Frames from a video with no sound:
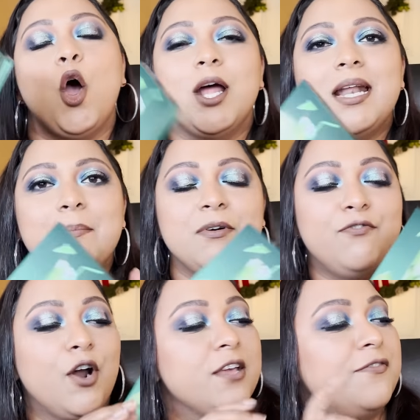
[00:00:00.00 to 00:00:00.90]
On number
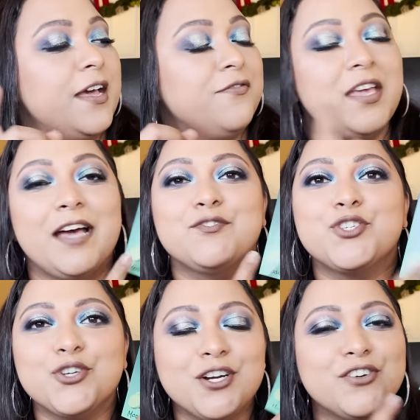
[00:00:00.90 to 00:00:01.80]
45, we have
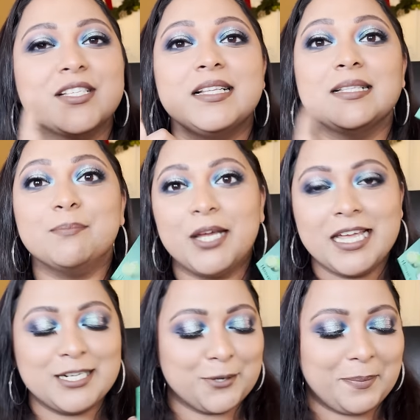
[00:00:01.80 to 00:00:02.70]
Sugar Drizzle's
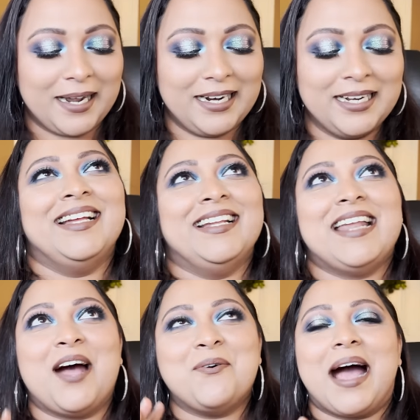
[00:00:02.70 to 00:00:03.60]
Mojito palette.
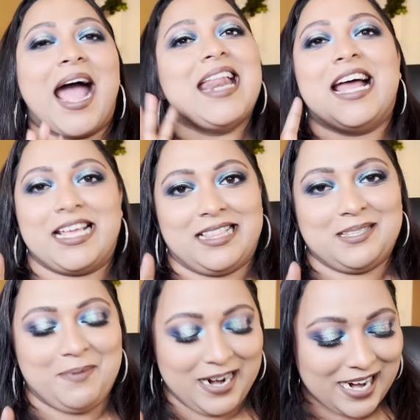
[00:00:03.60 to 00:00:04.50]
Now, I like
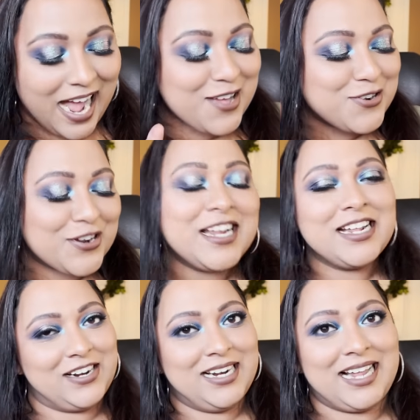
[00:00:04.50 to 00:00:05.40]
this palette. I
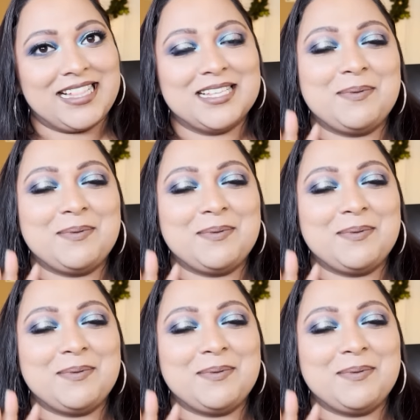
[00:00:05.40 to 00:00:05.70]
really, really like this